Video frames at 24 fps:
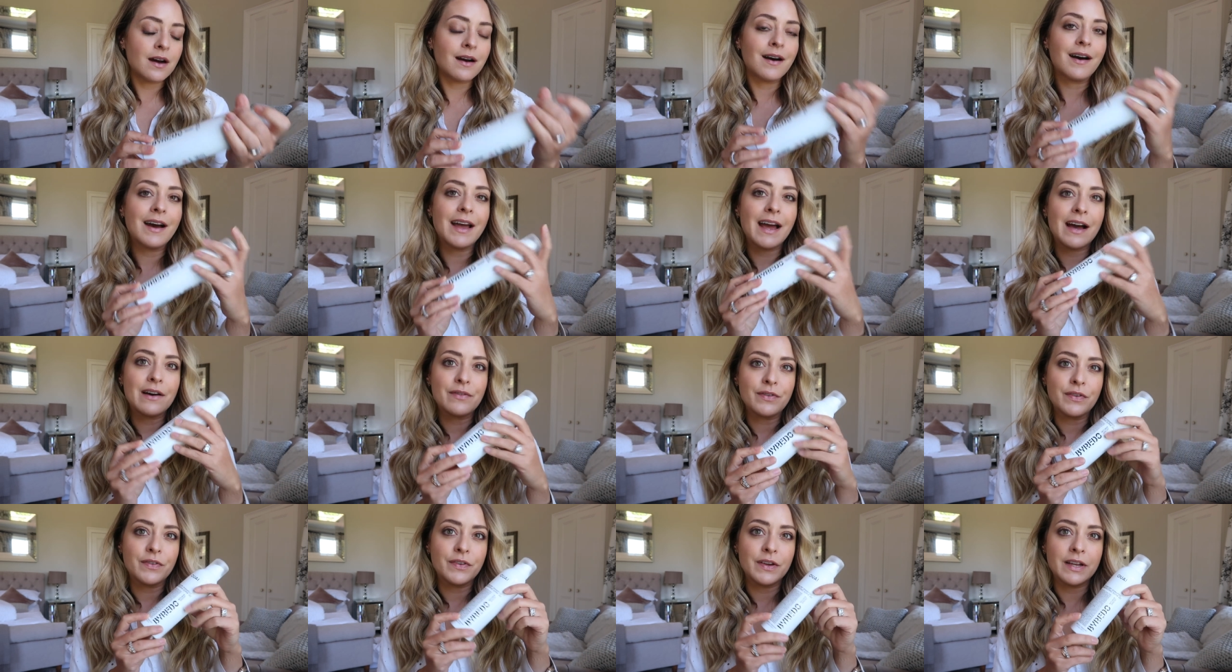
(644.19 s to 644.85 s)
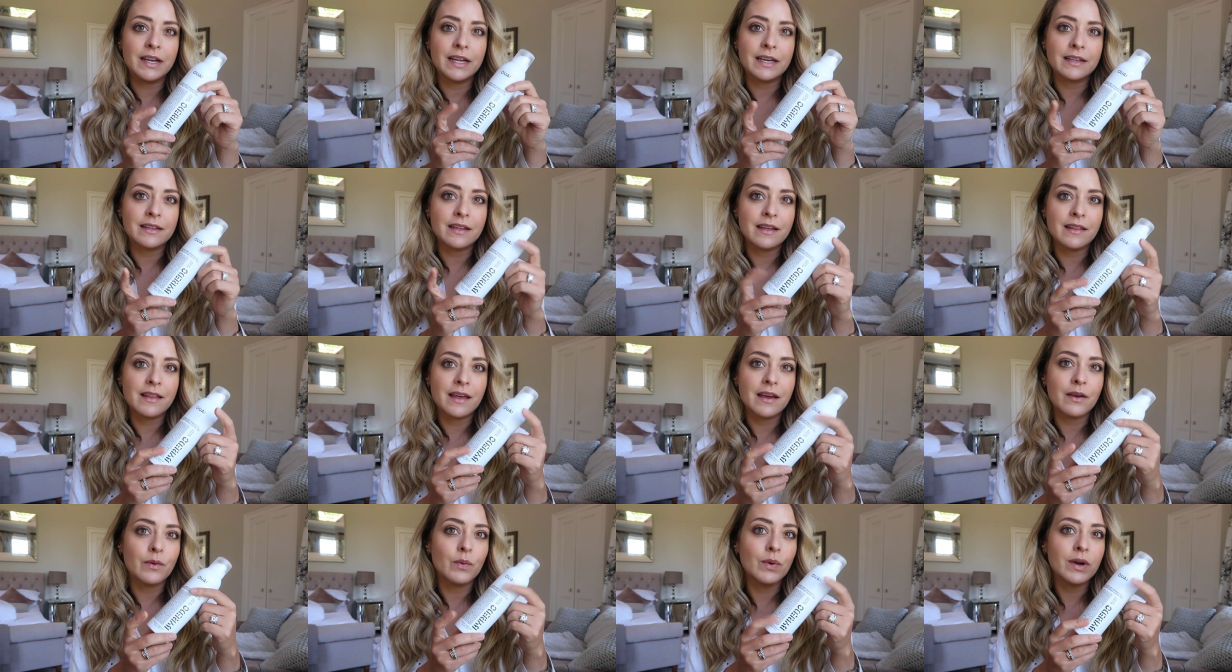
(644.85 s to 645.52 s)
I have a feeling that
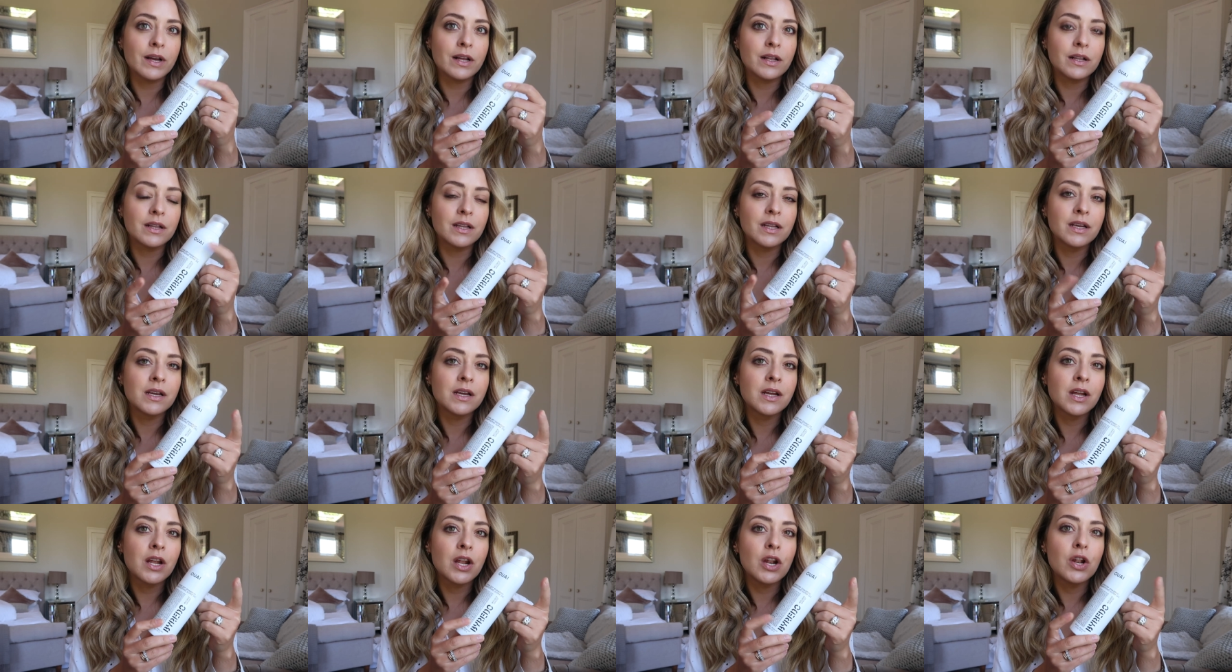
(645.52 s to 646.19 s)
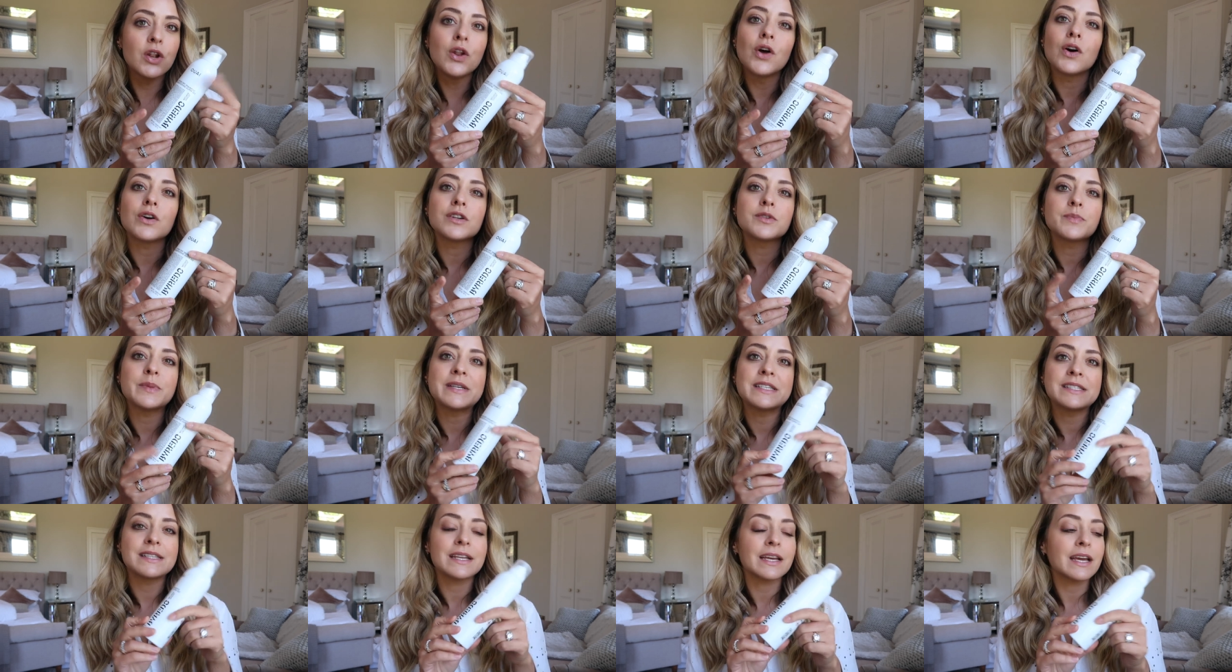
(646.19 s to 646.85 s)
they will not
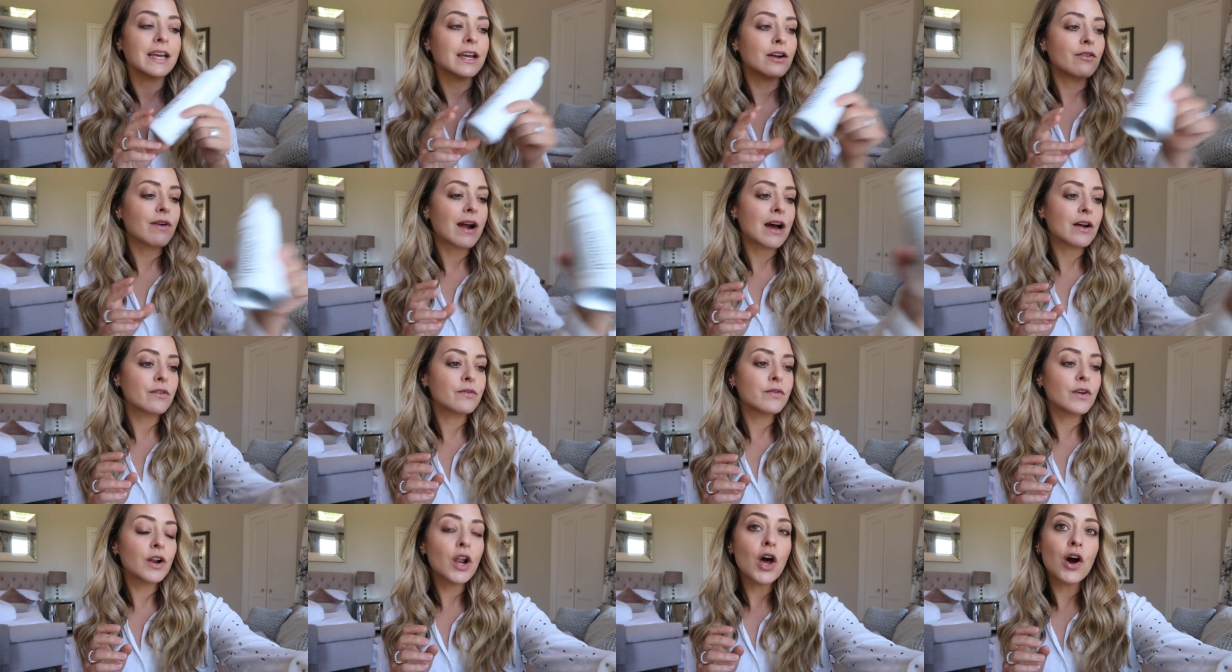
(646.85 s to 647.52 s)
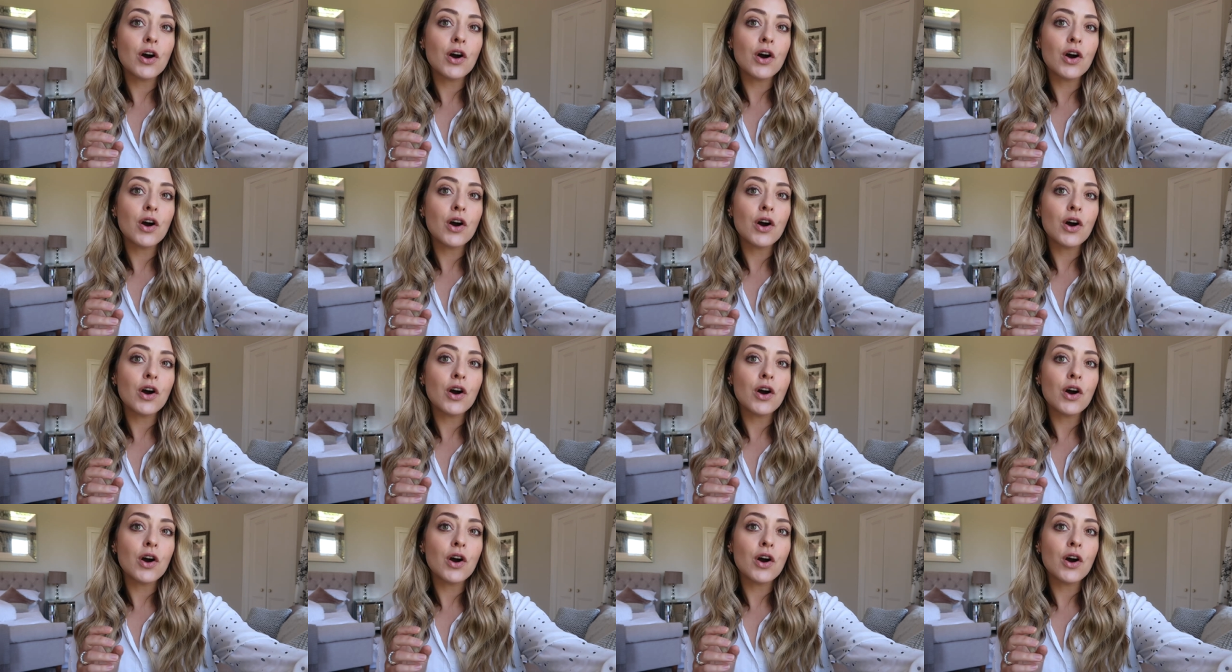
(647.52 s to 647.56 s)
be sticking around for